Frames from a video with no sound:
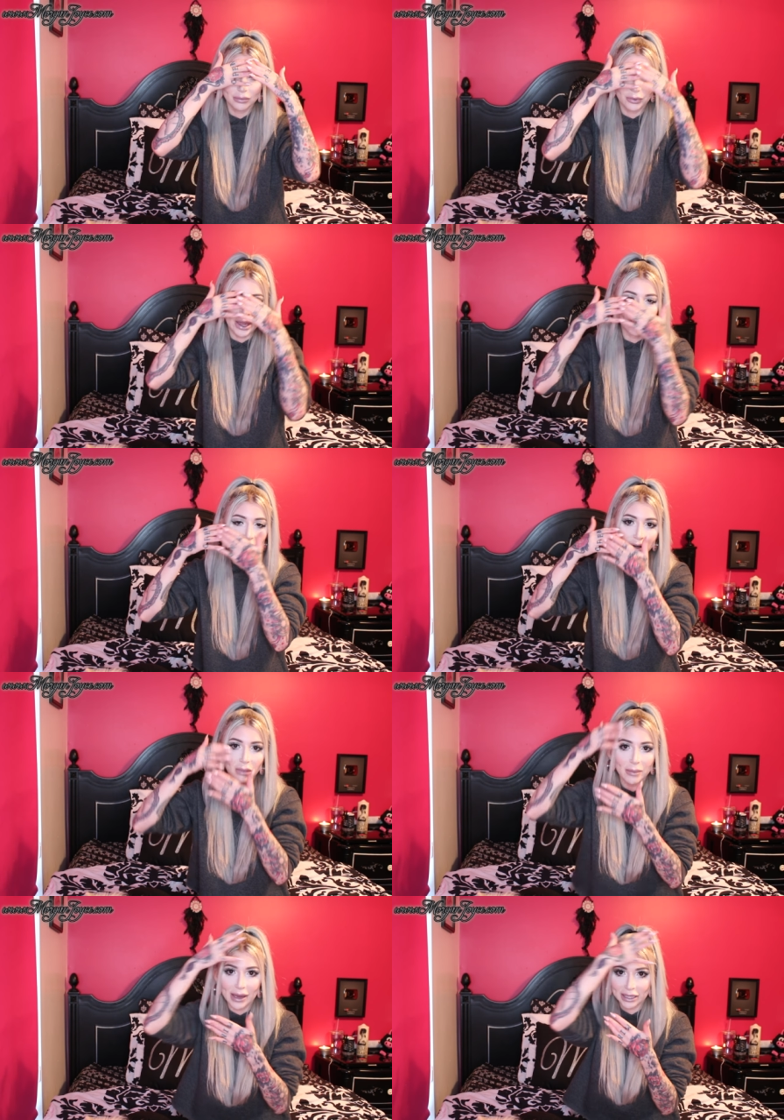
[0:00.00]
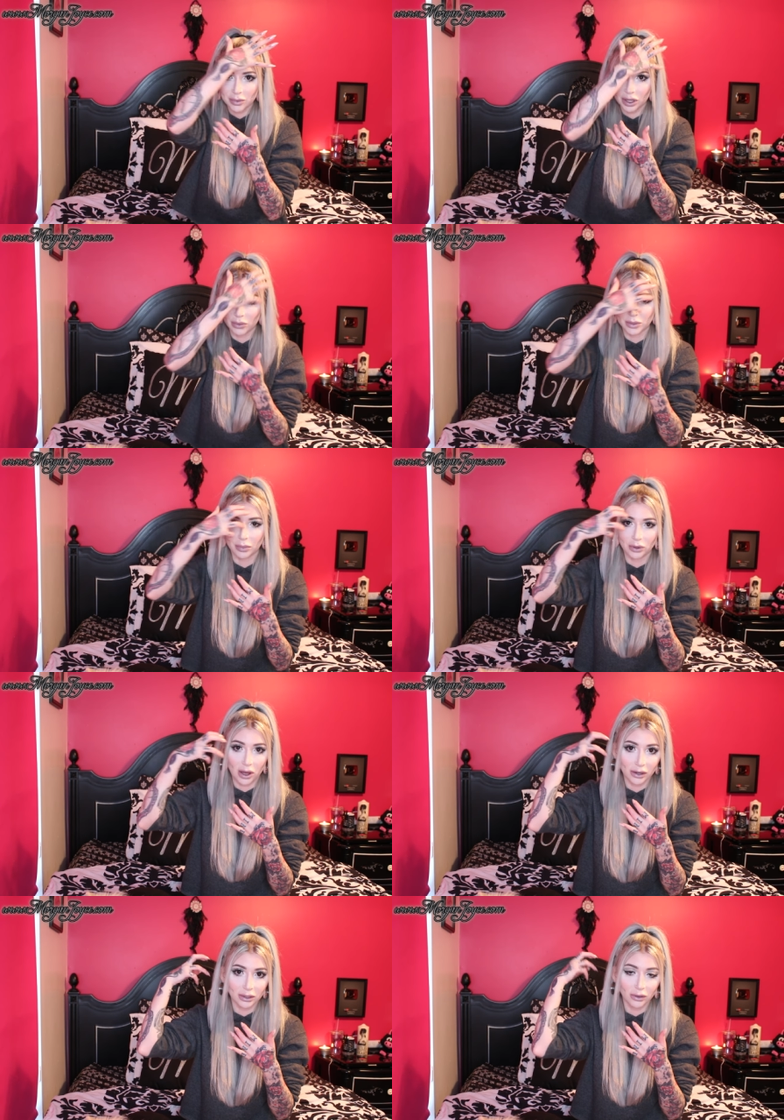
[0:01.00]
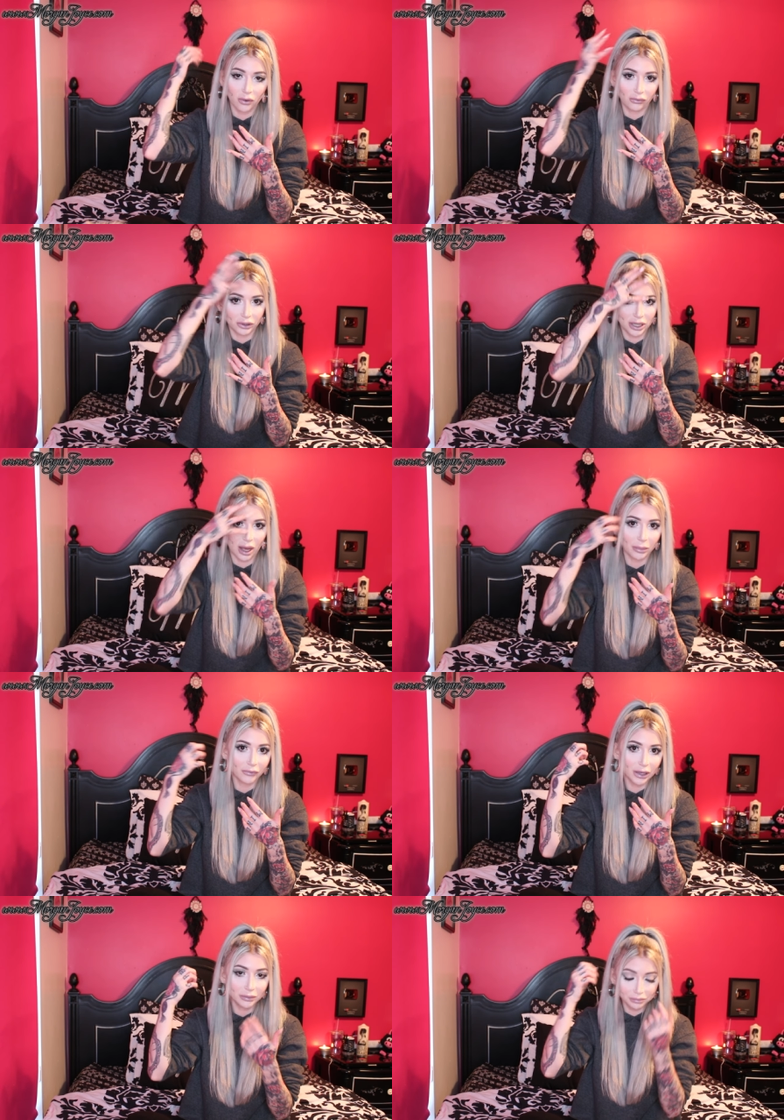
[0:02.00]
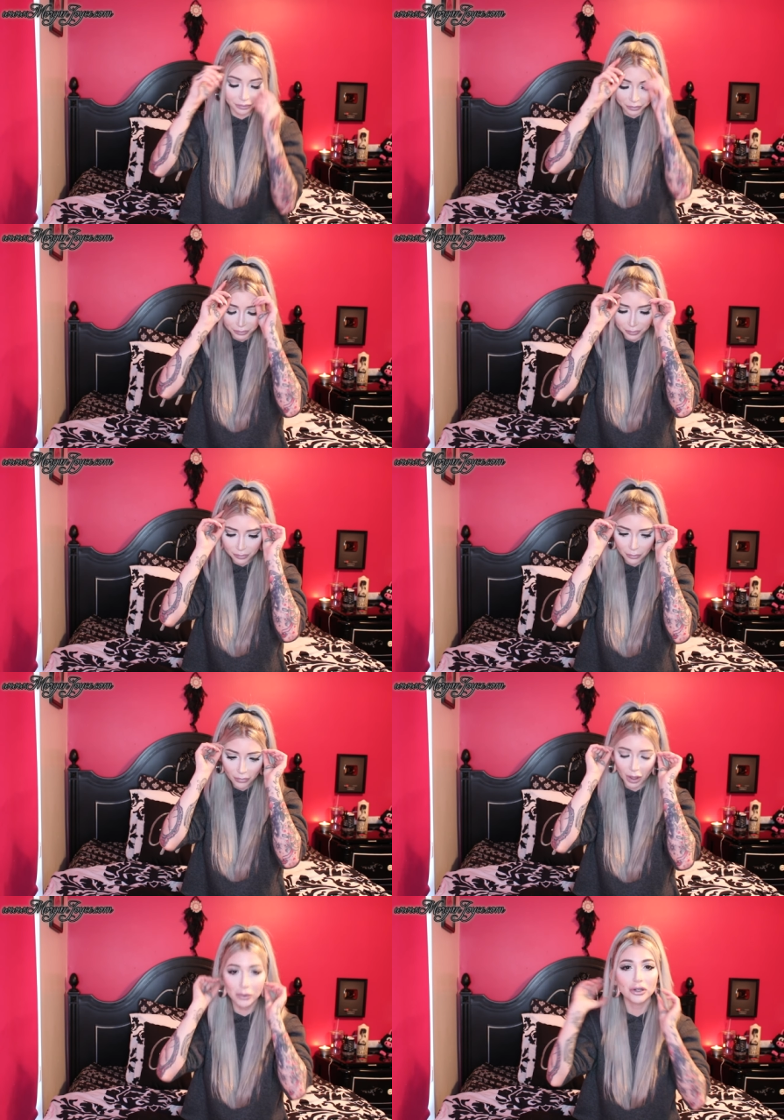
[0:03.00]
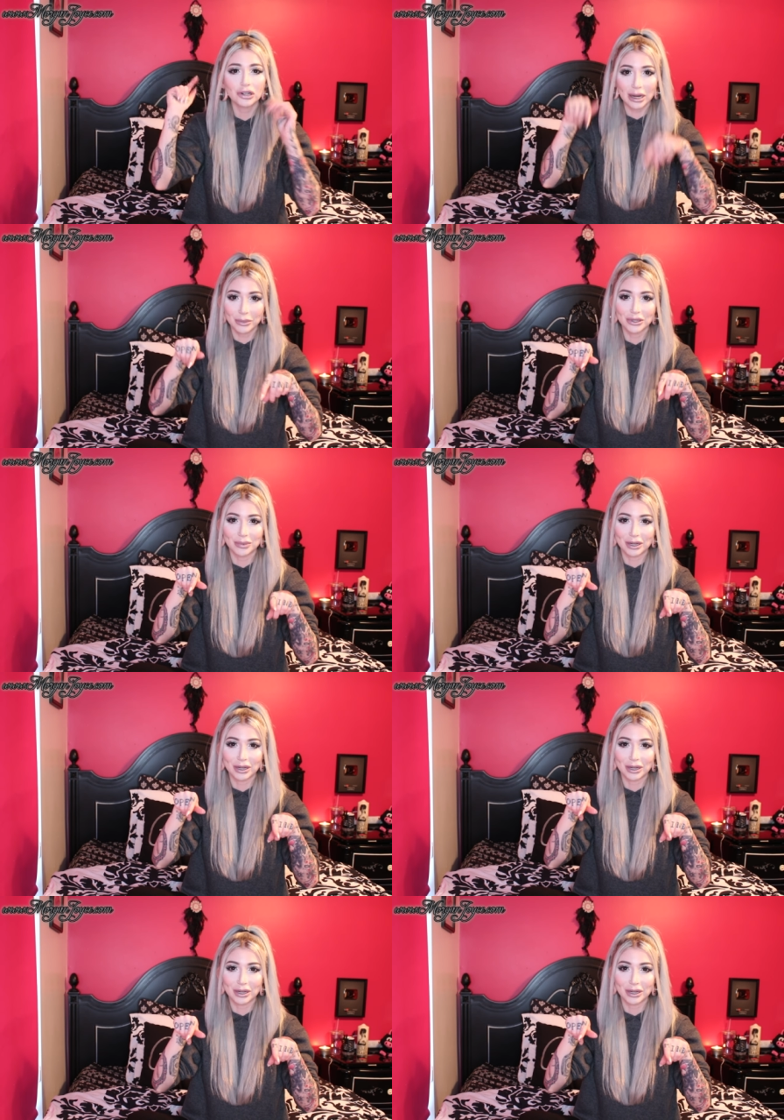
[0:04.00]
black under my bangs but there was blonde over top of it. I'm gonna try and post a